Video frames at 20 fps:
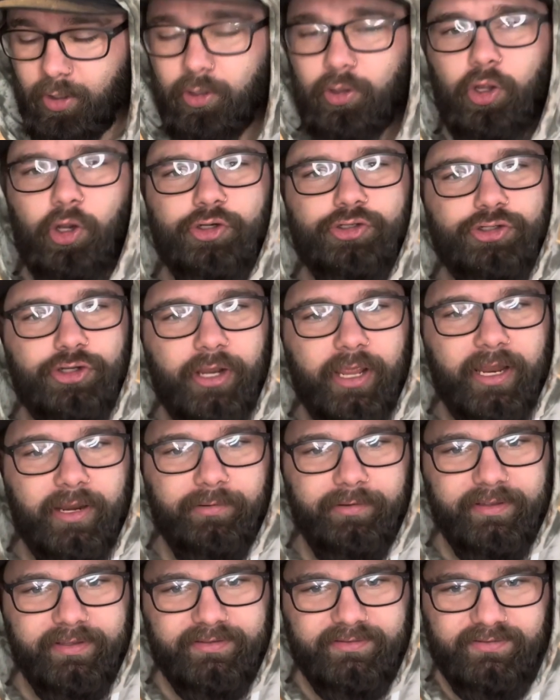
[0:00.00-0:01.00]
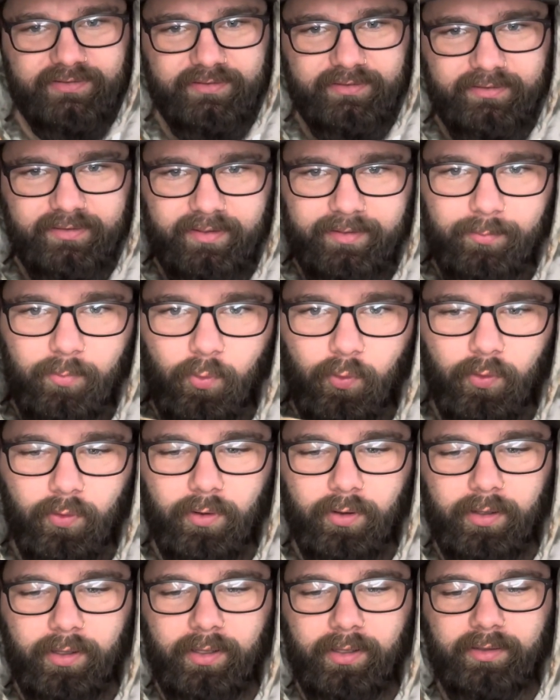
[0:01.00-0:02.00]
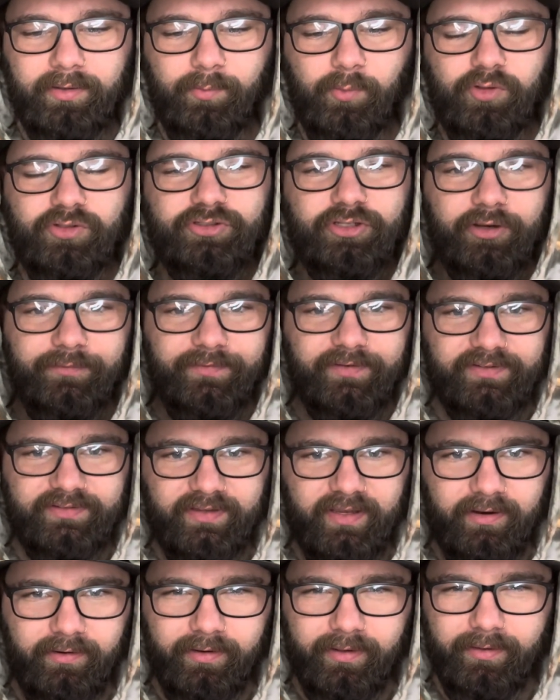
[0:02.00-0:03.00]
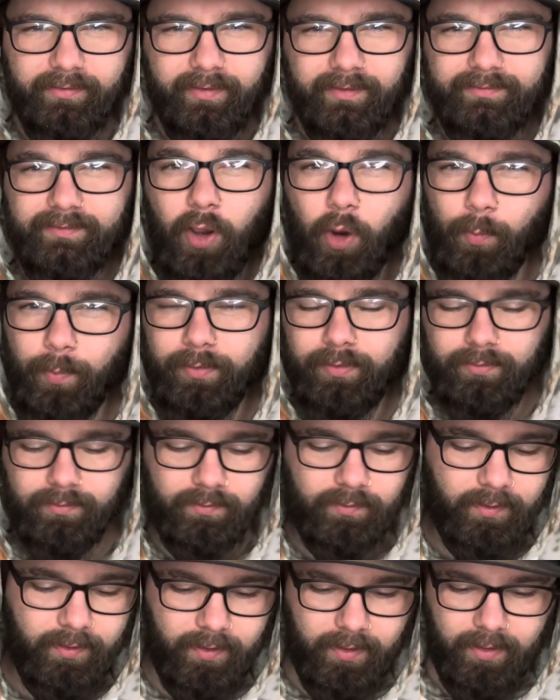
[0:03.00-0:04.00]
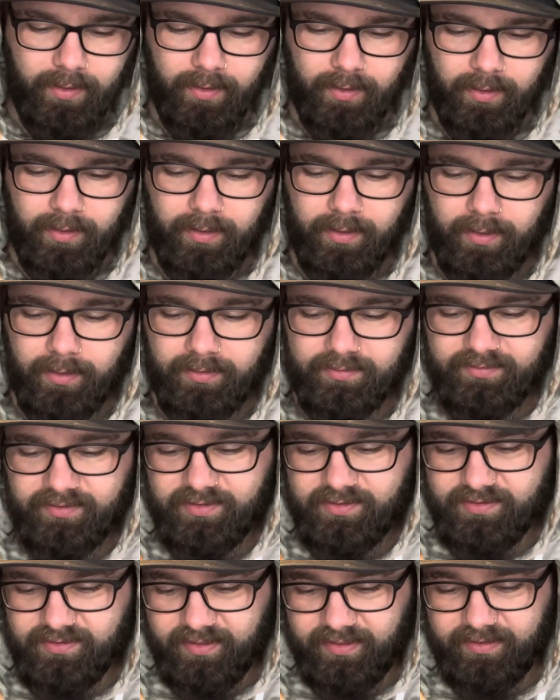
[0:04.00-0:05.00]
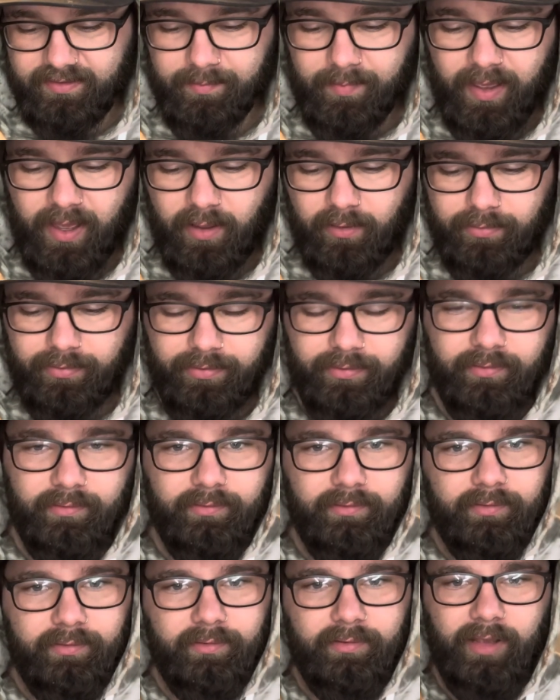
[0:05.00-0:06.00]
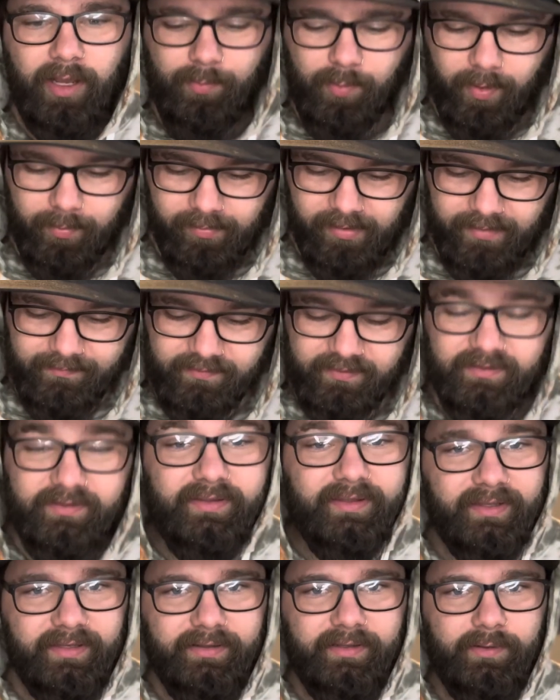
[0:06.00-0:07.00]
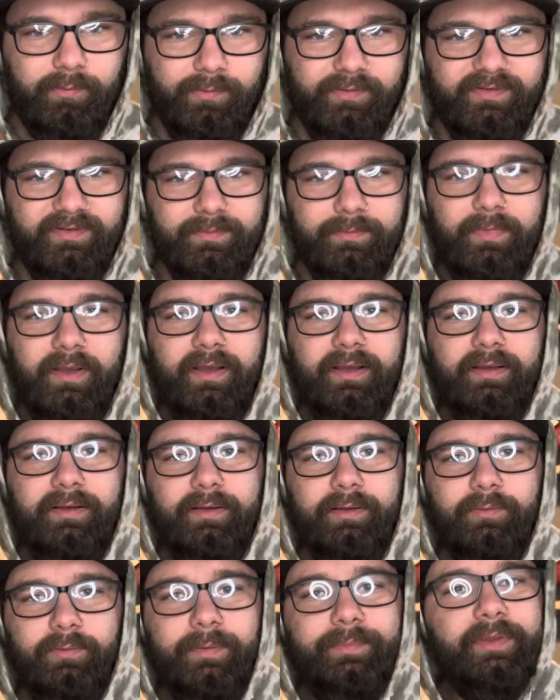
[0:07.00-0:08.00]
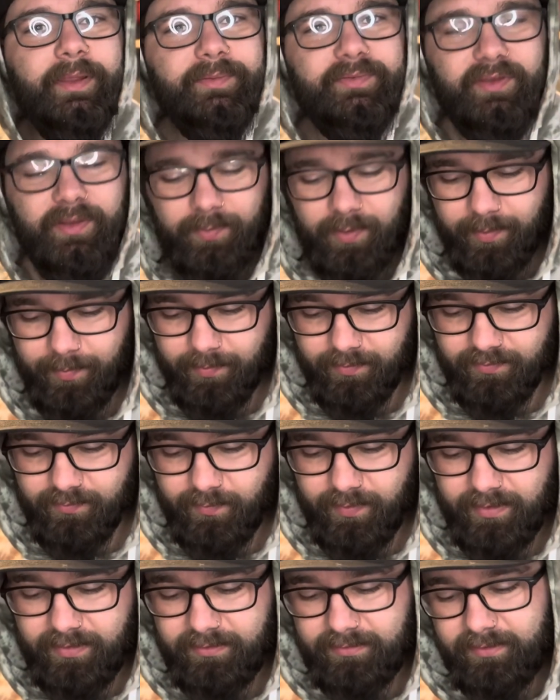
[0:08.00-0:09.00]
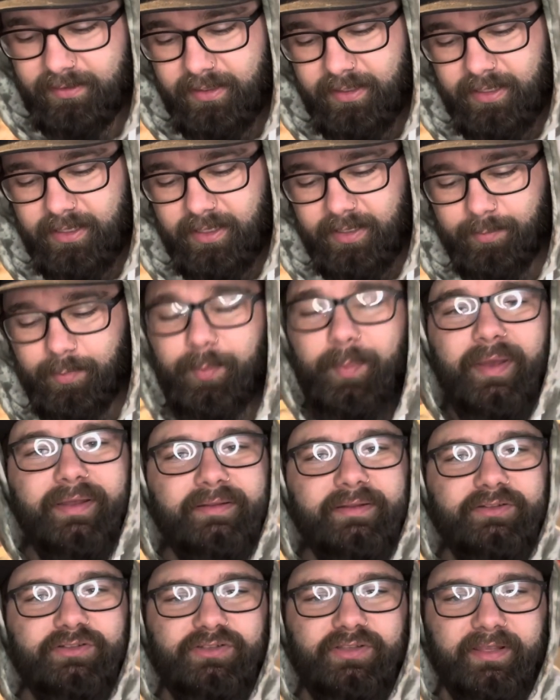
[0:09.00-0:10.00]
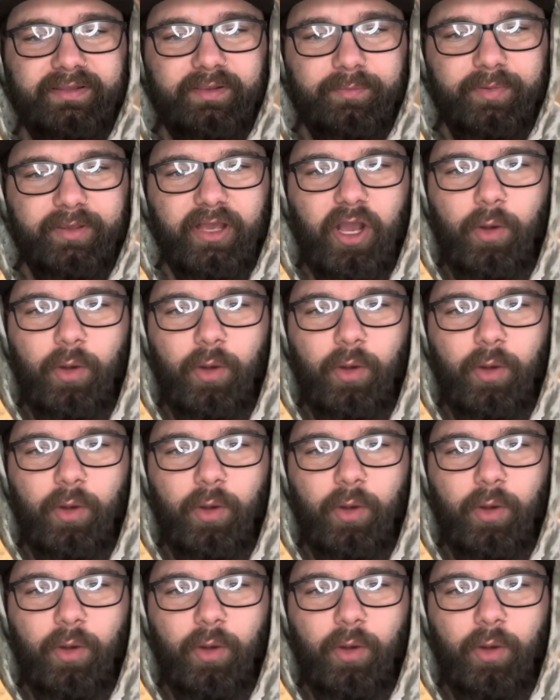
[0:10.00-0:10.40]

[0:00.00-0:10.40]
larger areas, the more surface area that's open, such as like the mouth. I'll probably have to get in there with some ripped up sandpaper as well, but mainly just like the big